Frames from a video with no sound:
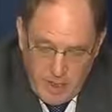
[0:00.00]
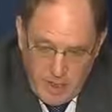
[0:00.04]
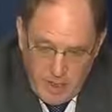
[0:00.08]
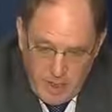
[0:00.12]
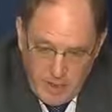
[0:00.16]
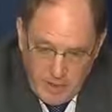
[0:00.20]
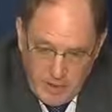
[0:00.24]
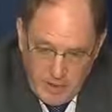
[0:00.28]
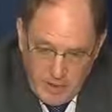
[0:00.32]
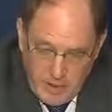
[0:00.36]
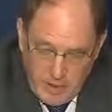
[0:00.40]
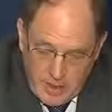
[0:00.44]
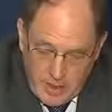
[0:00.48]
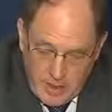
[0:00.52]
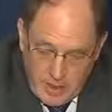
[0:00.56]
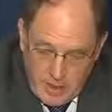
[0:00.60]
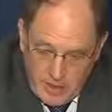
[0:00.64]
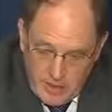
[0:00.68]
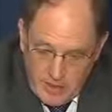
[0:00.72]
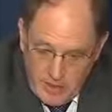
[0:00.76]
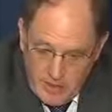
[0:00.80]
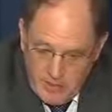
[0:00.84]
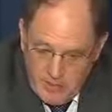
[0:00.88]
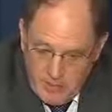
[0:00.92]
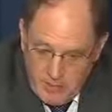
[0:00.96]
and
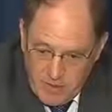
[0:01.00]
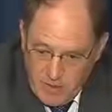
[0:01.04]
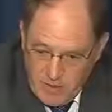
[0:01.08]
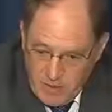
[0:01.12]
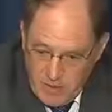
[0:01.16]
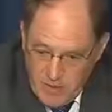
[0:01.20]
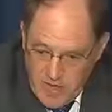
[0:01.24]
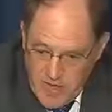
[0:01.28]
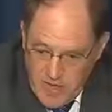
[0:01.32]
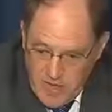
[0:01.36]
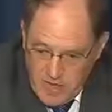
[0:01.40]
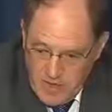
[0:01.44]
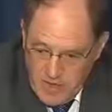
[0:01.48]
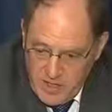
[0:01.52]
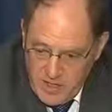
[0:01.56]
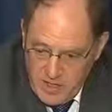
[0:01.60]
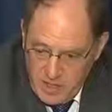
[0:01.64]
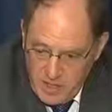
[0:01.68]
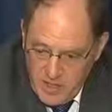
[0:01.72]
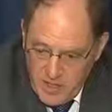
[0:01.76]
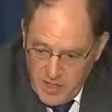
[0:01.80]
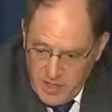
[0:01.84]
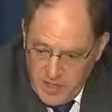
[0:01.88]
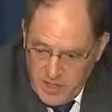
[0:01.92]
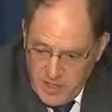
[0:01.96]
which have been created
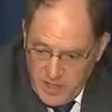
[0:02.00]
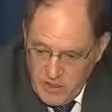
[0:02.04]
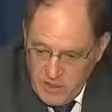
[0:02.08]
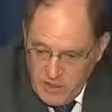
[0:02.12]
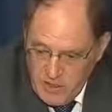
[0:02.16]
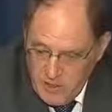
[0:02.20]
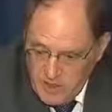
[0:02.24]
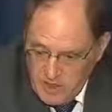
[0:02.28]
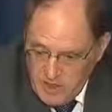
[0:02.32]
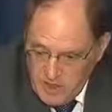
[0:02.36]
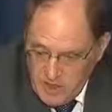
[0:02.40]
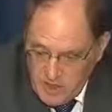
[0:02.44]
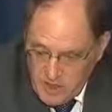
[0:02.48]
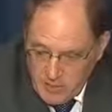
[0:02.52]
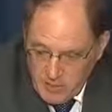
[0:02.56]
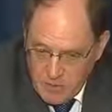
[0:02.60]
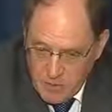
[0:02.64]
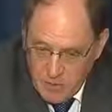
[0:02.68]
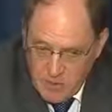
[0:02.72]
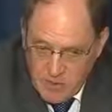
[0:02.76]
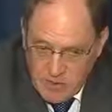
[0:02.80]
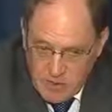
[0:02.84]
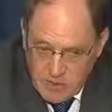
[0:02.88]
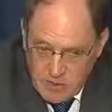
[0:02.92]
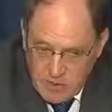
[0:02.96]
in recent years
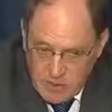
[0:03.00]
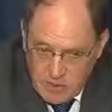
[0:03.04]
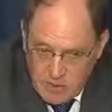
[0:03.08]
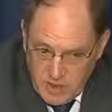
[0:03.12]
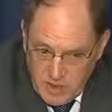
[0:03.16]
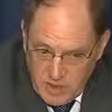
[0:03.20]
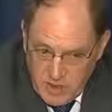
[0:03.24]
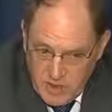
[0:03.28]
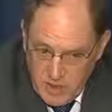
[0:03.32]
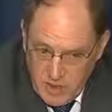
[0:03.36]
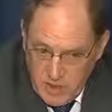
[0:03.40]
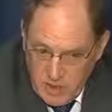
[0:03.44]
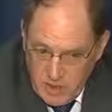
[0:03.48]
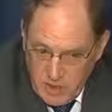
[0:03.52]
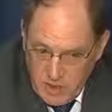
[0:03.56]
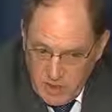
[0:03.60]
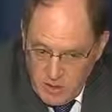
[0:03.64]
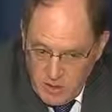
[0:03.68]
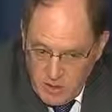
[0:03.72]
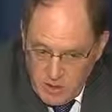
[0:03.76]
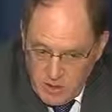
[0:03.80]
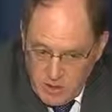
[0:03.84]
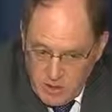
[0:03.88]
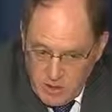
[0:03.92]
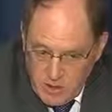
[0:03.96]
subsequent
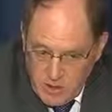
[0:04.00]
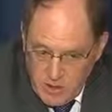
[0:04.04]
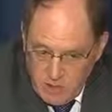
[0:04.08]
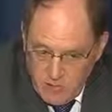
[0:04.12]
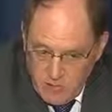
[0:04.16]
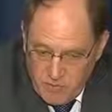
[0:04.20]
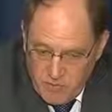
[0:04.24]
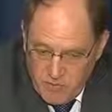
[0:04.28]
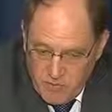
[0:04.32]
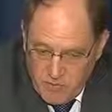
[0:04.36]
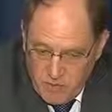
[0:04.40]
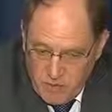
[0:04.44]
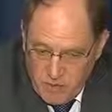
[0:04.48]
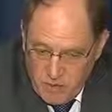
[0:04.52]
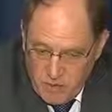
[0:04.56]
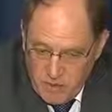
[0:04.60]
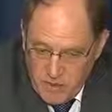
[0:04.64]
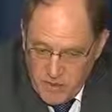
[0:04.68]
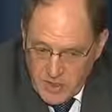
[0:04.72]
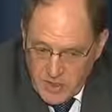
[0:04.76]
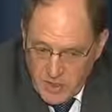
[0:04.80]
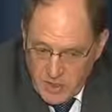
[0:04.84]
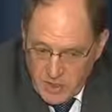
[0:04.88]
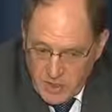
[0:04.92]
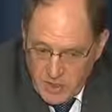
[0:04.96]
to the Hartz
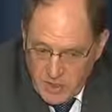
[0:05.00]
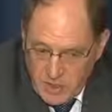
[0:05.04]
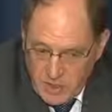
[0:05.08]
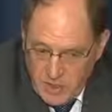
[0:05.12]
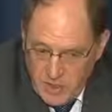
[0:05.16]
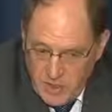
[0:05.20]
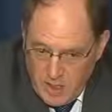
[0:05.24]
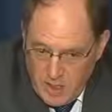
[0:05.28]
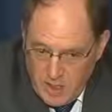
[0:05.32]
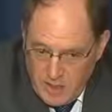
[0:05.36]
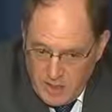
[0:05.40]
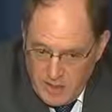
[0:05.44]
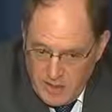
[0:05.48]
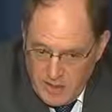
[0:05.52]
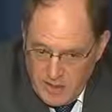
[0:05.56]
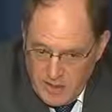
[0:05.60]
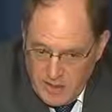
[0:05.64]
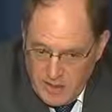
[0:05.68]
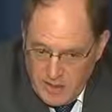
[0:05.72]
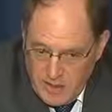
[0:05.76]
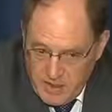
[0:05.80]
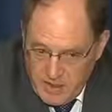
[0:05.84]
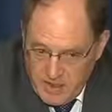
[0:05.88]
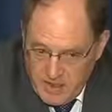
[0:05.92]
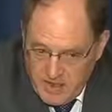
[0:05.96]
reforms.
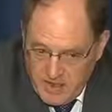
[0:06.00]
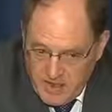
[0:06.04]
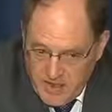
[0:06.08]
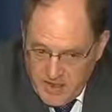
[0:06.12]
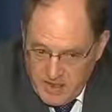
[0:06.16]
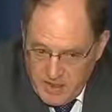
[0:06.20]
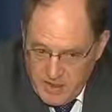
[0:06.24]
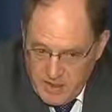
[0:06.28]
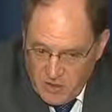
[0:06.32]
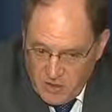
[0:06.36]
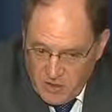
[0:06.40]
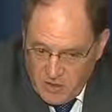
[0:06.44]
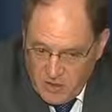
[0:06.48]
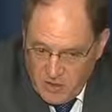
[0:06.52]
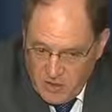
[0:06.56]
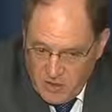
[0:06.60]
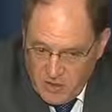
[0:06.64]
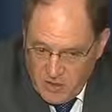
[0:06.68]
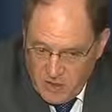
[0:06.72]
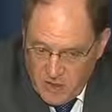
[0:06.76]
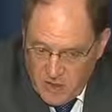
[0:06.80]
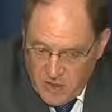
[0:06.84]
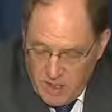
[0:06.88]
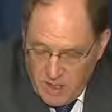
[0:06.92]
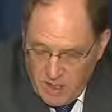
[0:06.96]
The effect
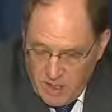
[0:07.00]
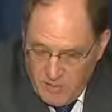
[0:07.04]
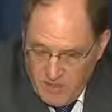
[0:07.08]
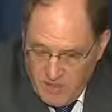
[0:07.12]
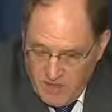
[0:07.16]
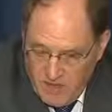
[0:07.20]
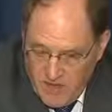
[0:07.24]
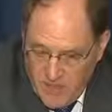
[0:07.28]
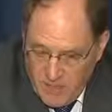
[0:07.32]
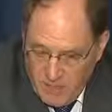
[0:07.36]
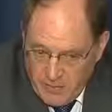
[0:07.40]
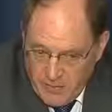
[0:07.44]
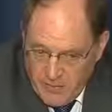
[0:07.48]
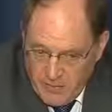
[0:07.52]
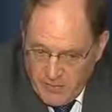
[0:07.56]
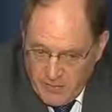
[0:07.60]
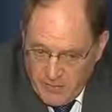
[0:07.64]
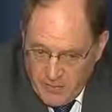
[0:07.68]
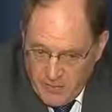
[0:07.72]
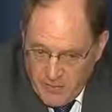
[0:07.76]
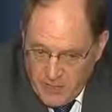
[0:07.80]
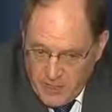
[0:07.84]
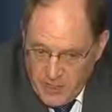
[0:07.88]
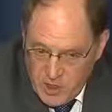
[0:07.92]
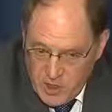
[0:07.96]
on family
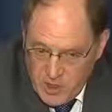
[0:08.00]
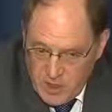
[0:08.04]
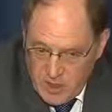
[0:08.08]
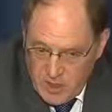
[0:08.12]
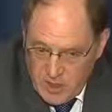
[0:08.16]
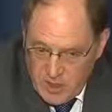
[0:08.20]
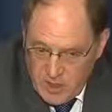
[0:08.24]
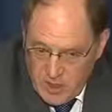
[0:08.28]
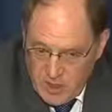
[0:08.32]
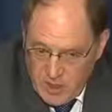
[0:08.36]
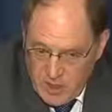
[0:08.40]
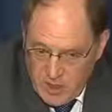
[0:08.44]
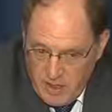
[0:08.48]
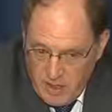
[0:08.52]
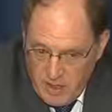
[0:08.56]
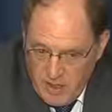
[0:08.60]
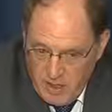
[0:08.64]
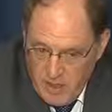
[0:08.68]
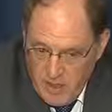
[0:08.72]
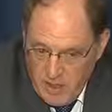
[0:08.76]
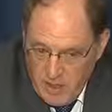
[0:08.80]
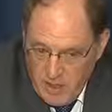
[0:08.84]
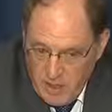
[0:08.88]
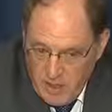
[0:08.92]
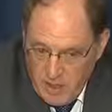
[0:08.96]
formation
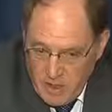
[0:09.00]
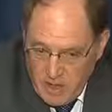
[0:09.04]
of